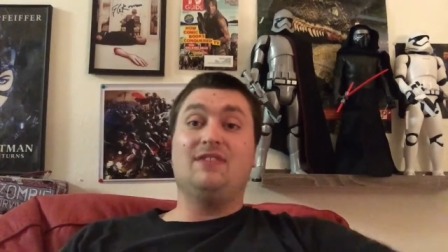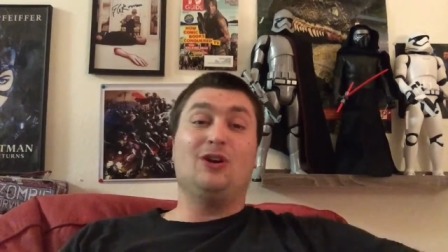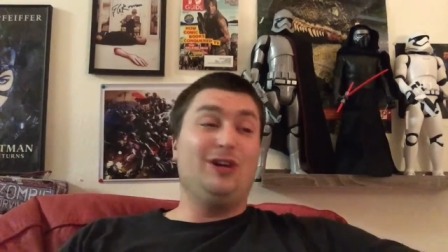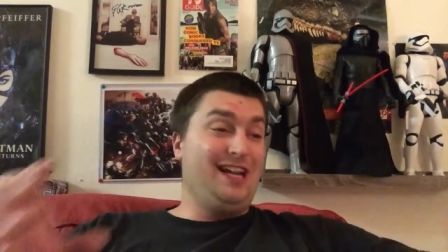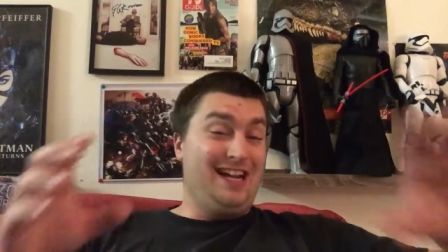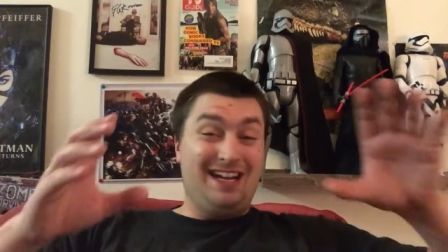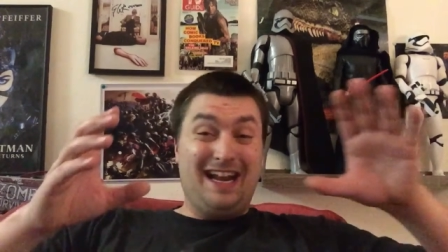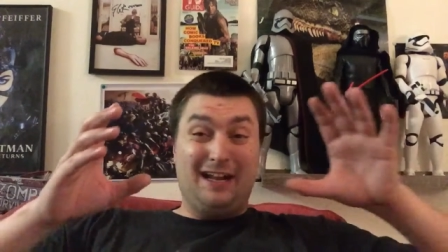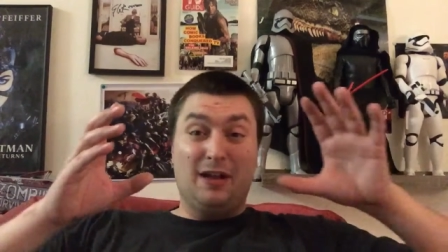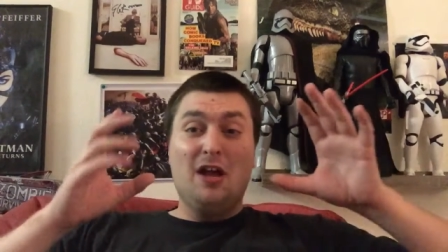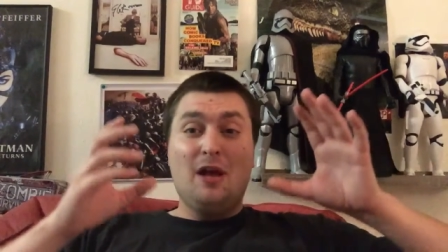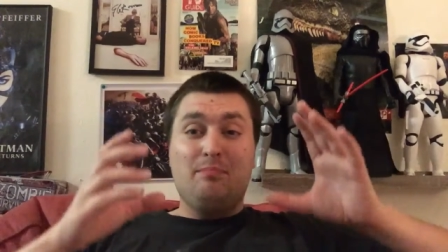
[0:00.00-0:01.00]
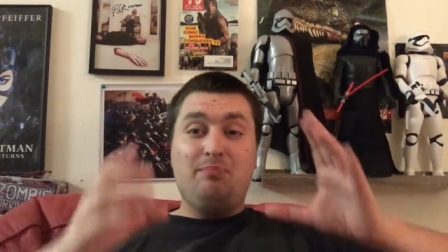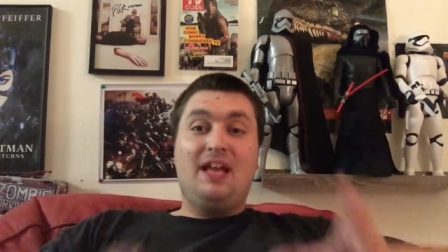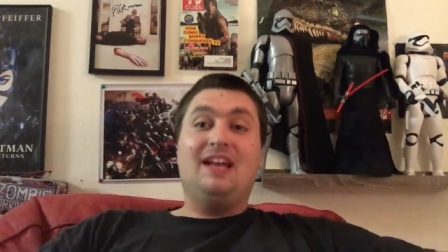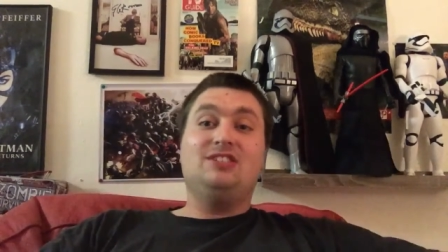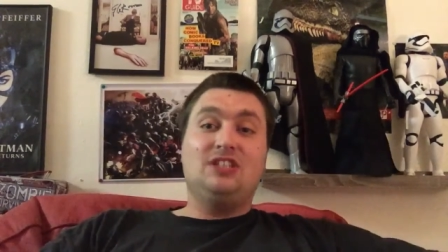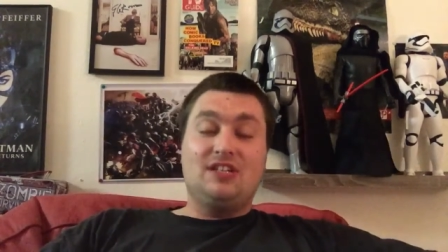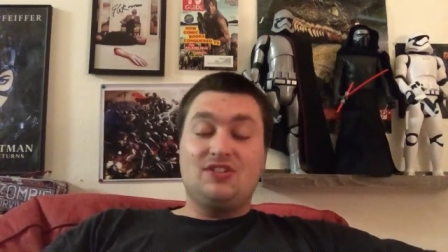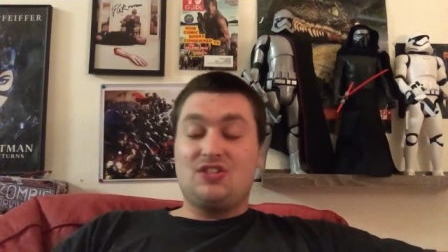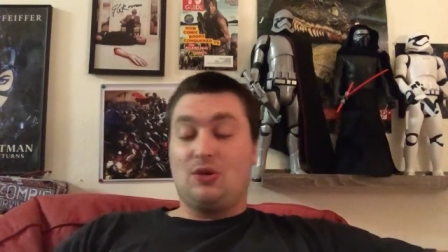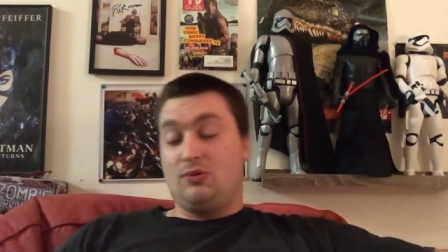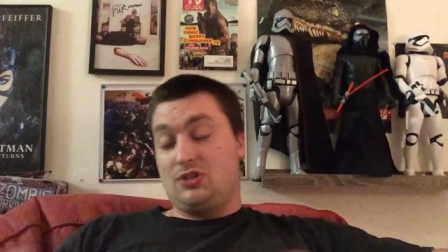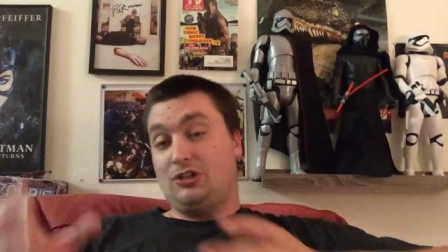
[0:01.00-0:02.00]
They're eating pigeons.
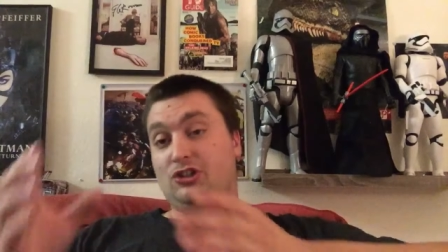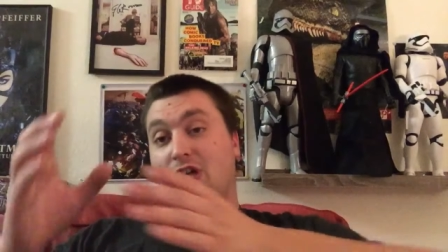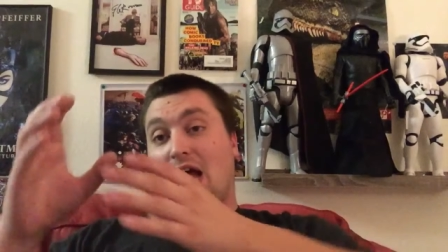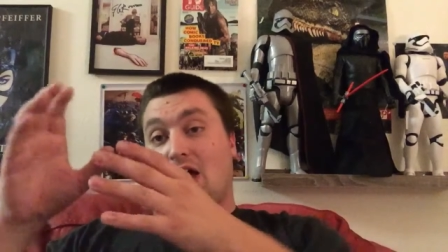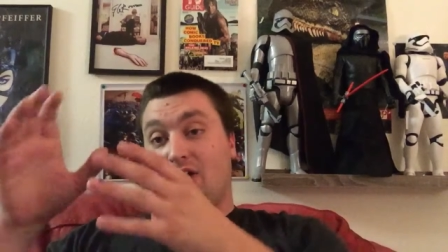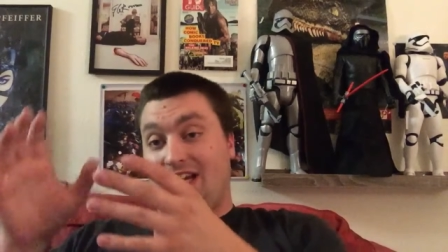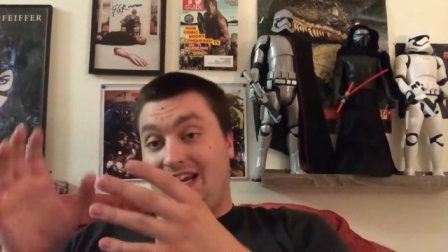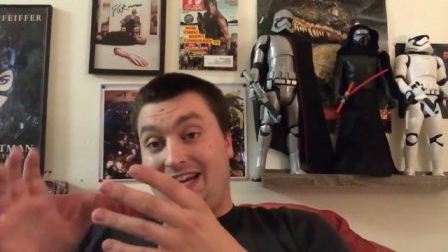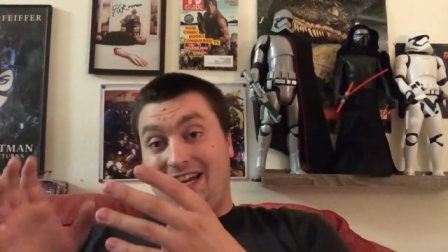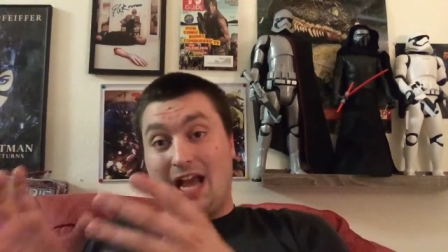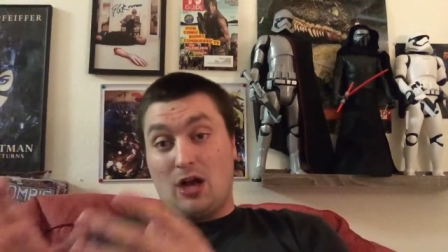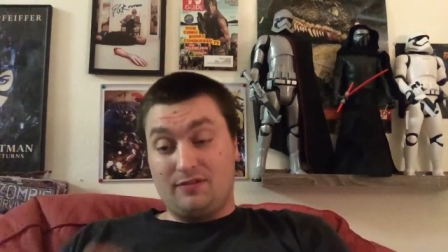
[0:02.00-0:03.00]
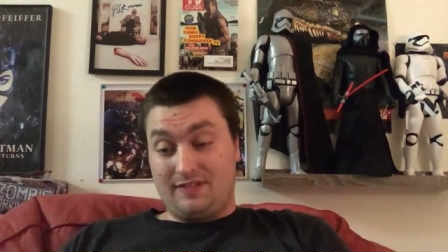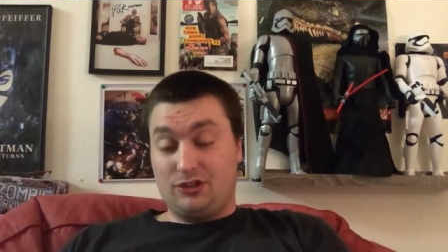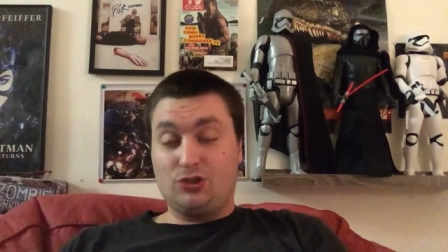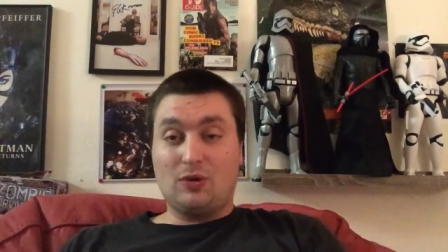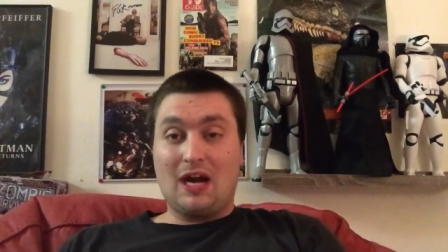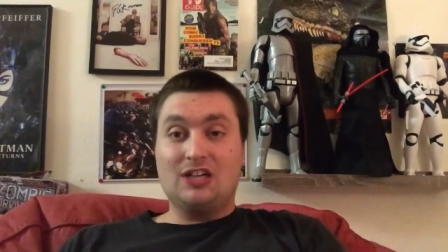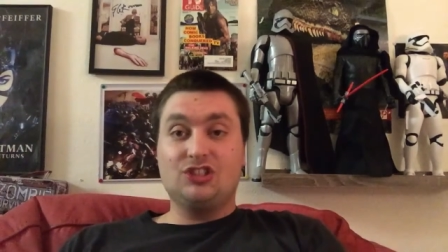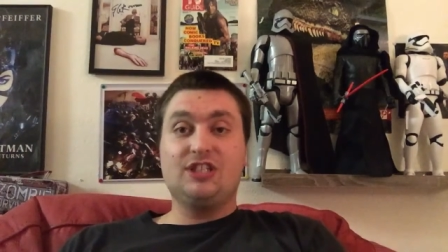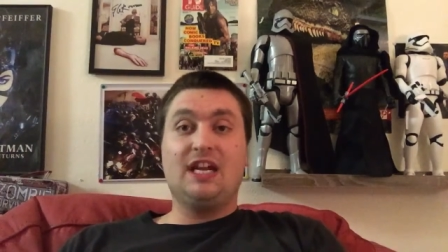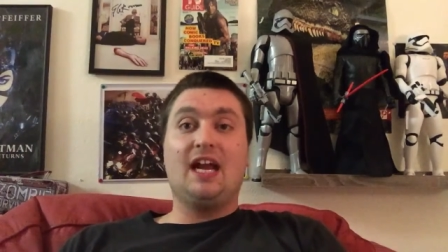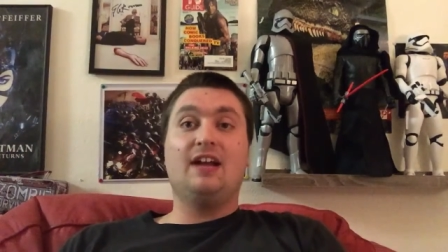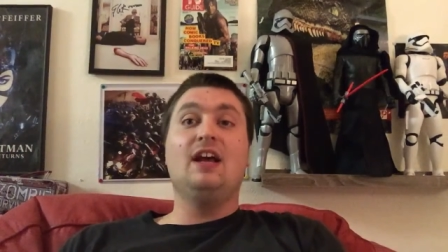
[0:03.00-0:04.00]
There was a child eating out of a trash
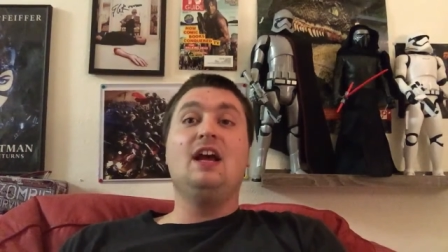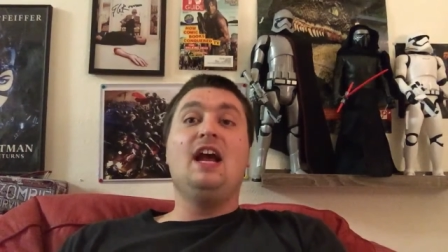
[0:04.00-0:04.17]
can.